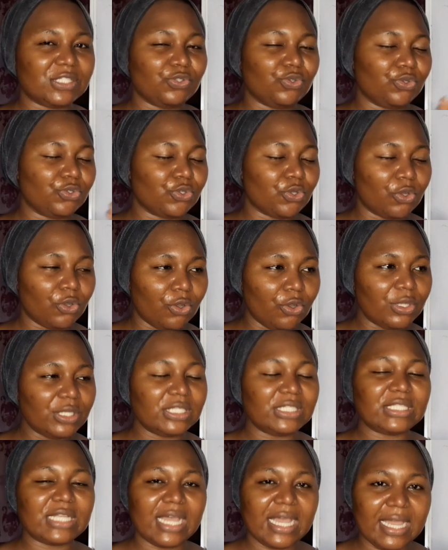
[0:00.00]
You're
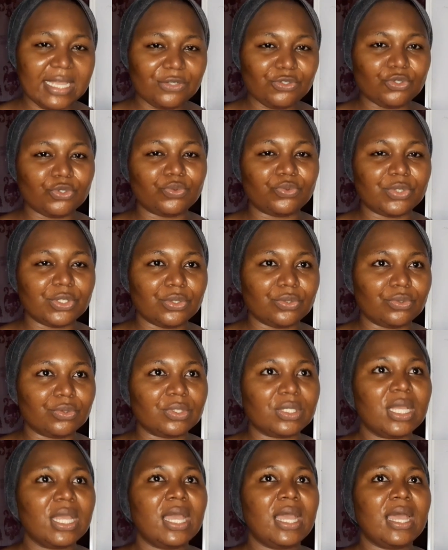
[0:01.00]
calling
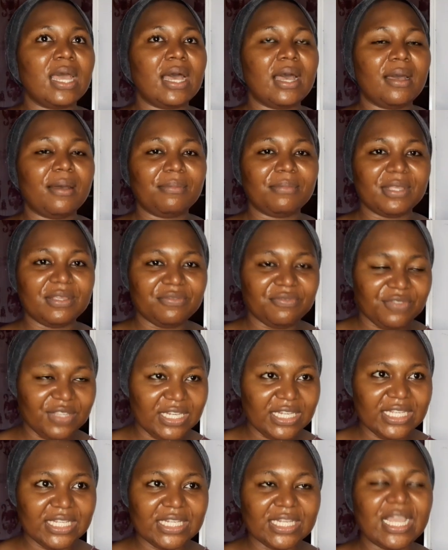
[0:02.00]
hydroquinone a
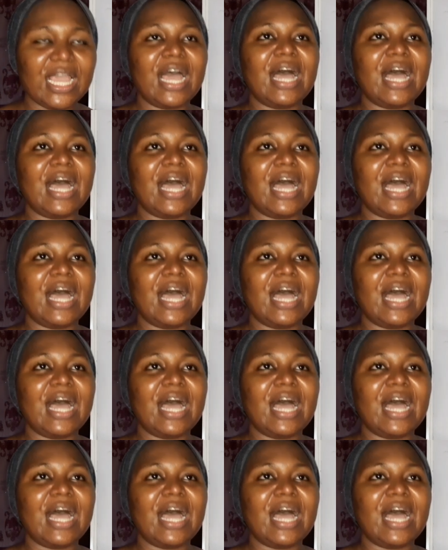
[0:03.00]
villain,